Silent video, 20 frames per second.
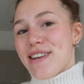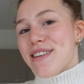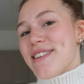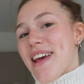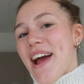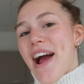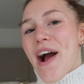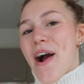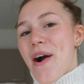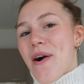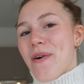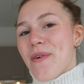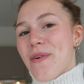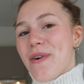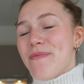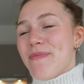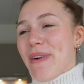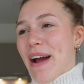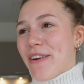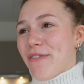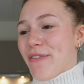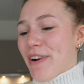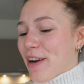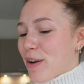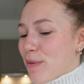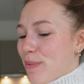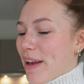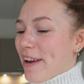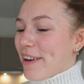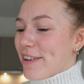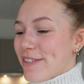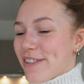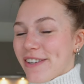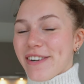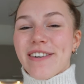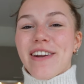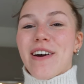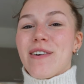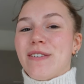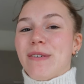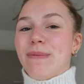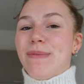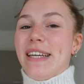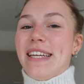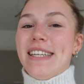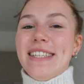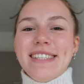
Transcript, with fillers: is how my record player turned out to be.